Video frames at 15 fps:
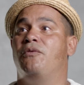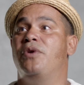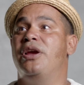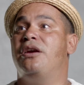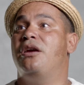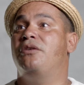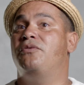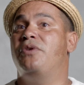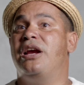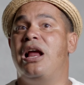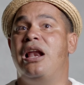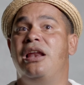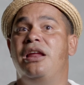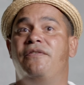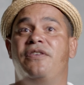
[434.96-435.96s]
We, we
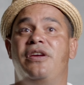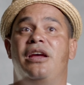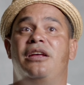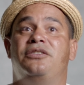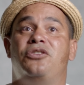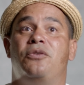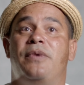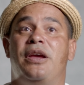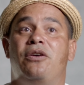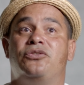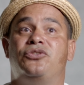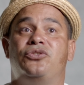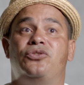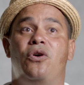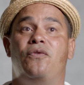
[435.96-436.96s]
can live here in Tobago
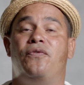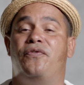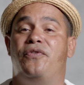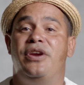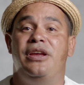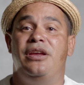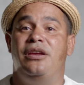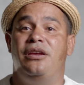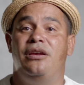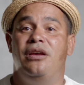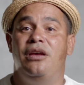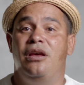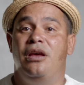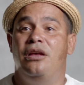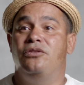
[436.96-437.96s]
so free
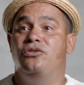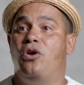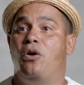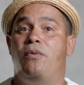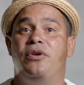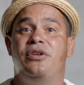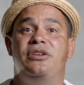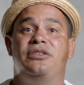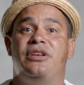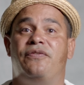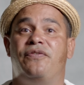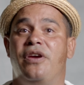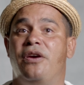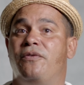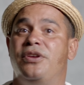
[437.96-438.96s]
nobody
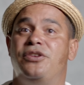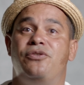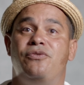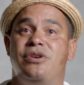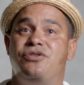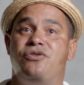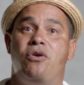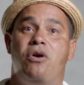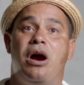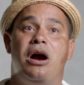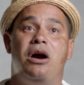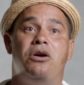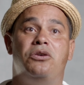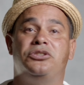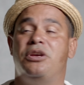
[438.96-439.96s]
interfere with you in your
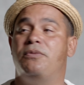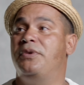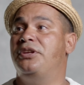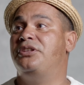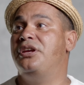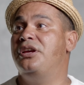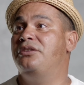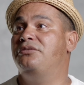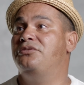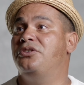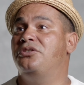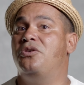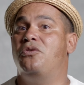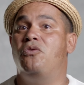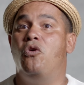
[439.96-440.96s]
house, everything, you
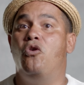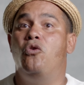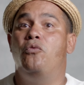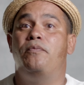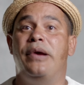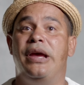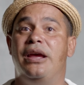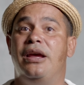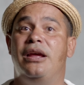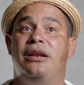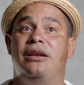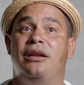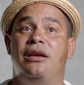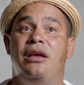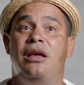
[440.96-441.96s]
know,
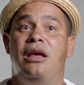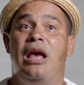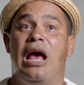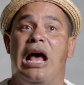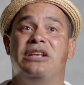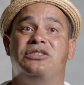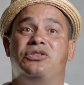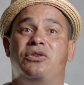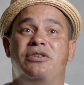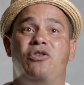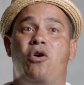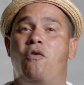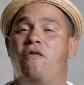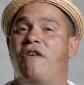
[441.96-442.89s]
open, and so no